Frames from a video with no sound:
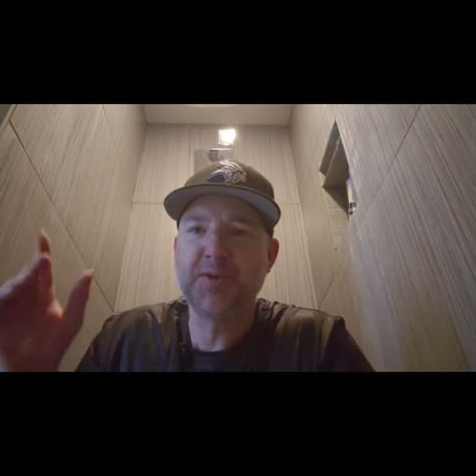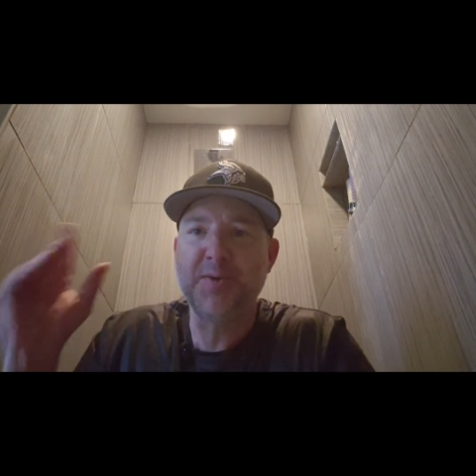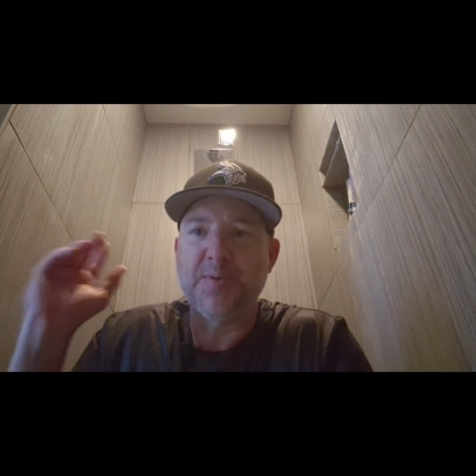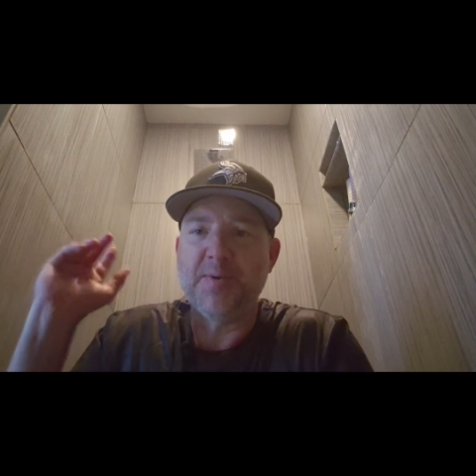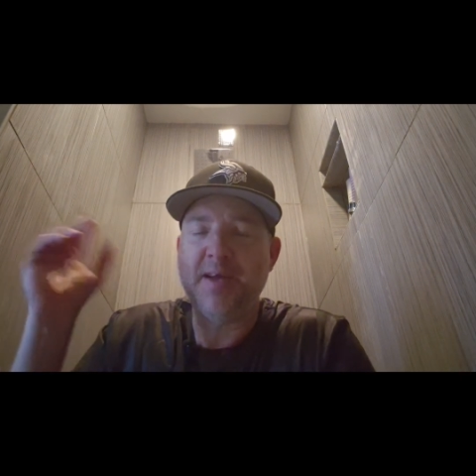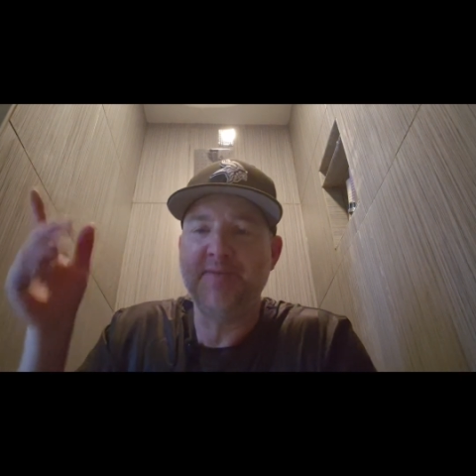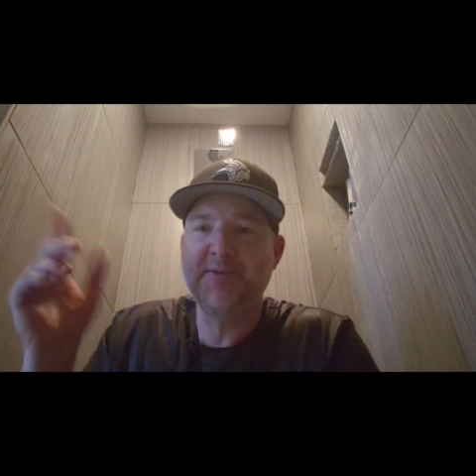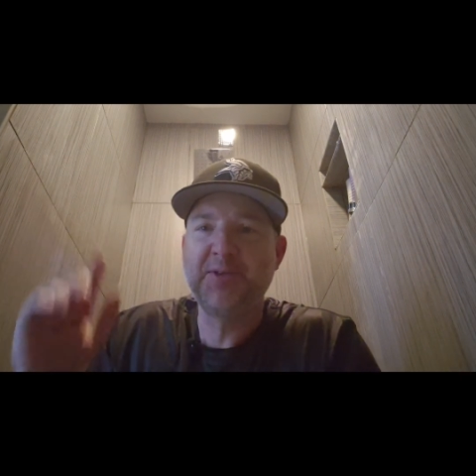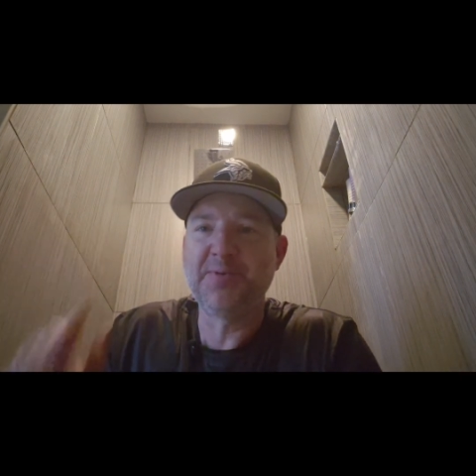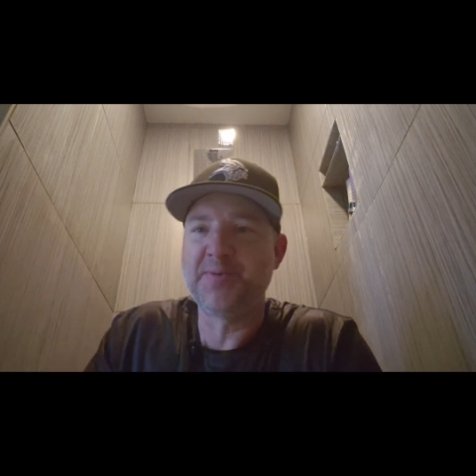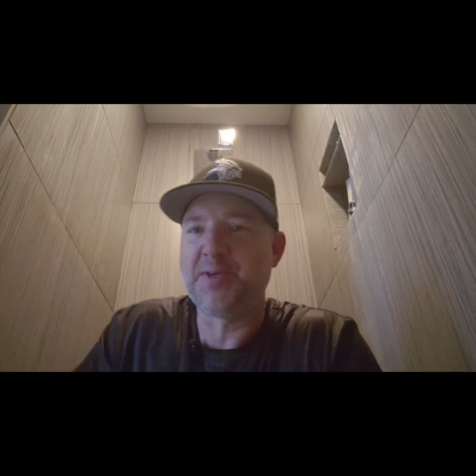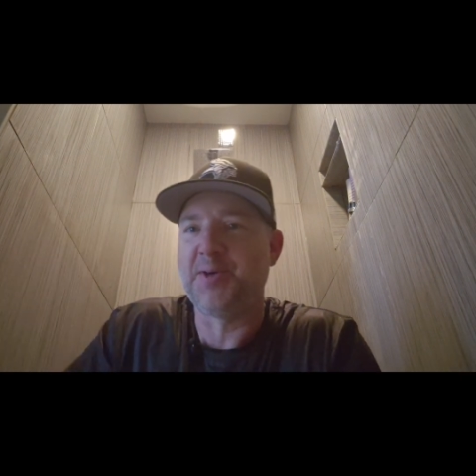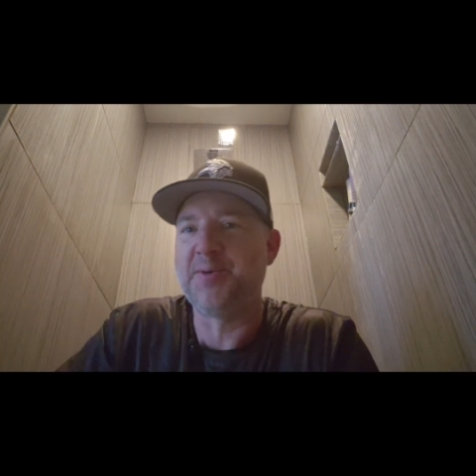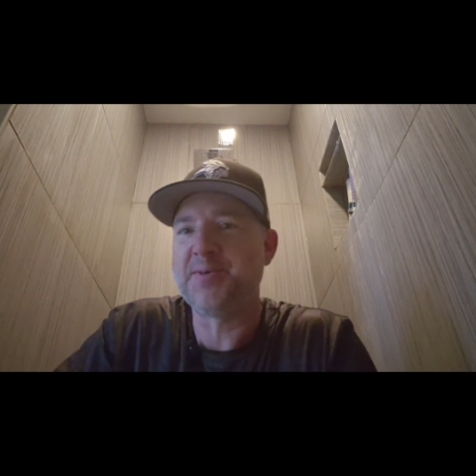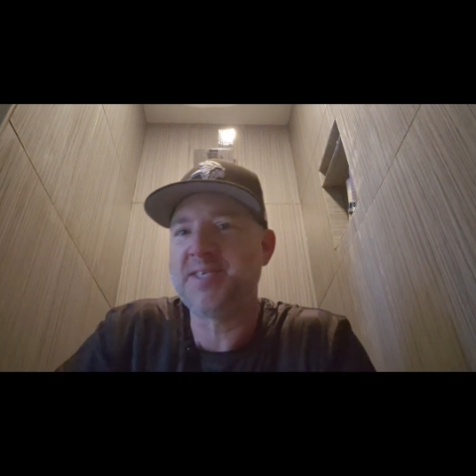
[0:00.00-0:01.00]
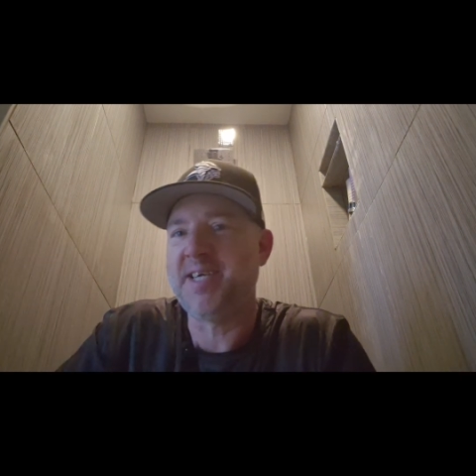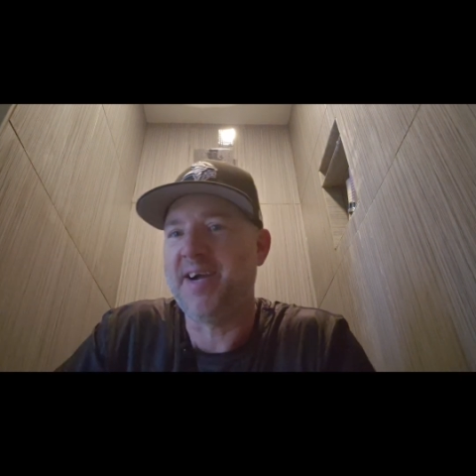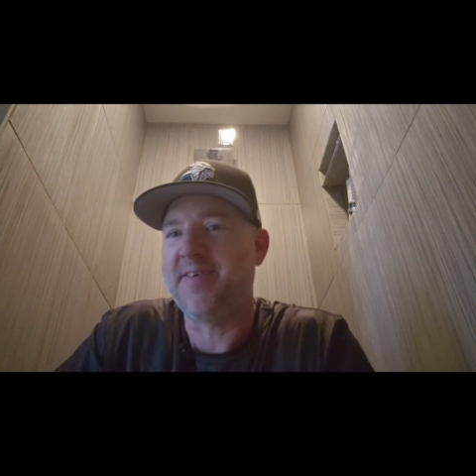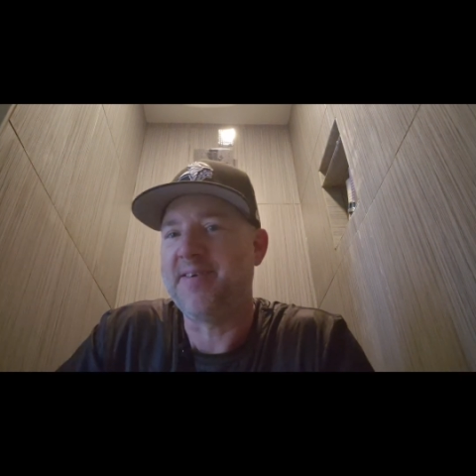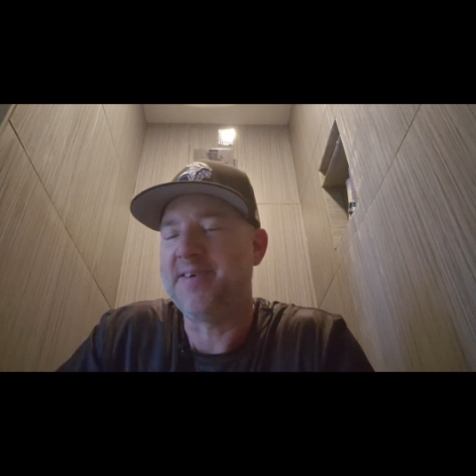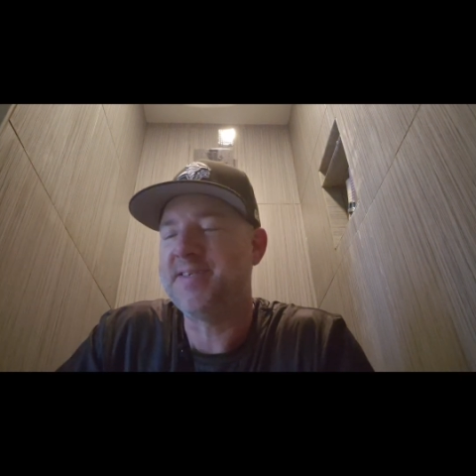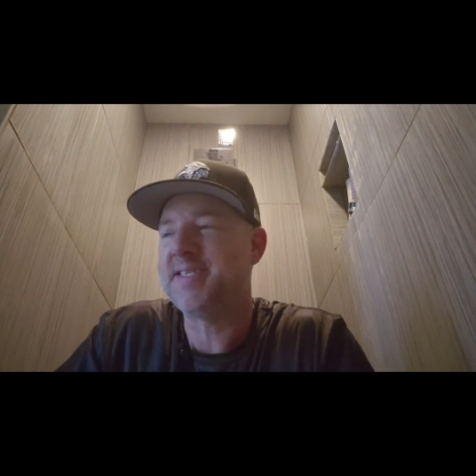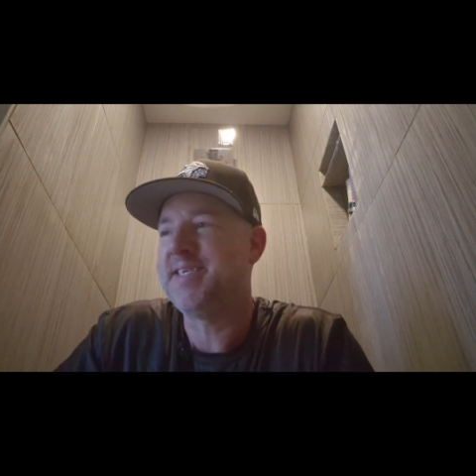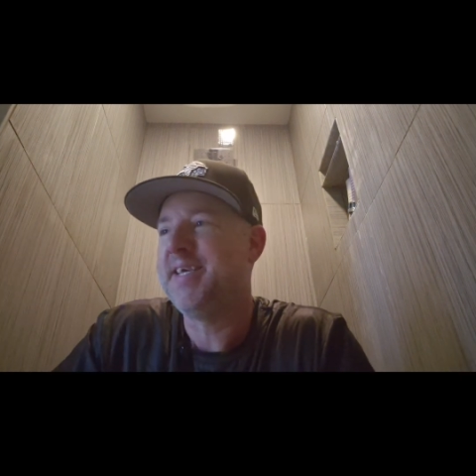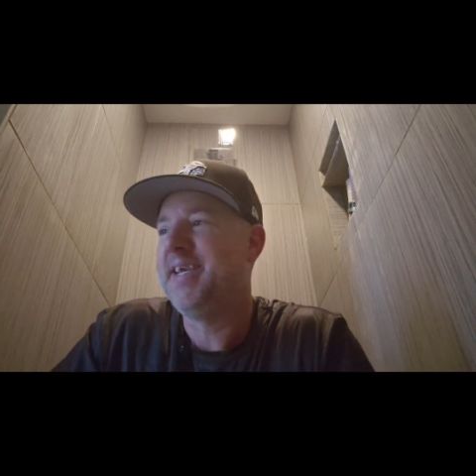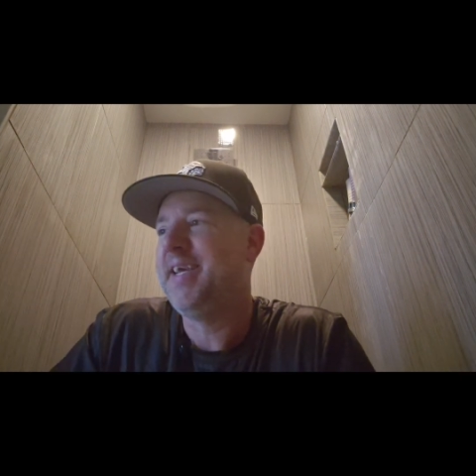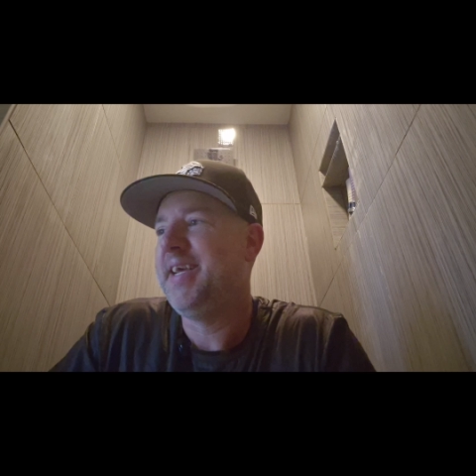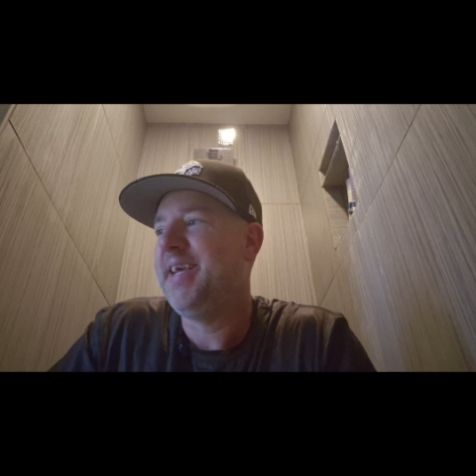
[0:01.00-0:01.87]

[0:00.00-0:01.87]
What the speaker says: two dual showers,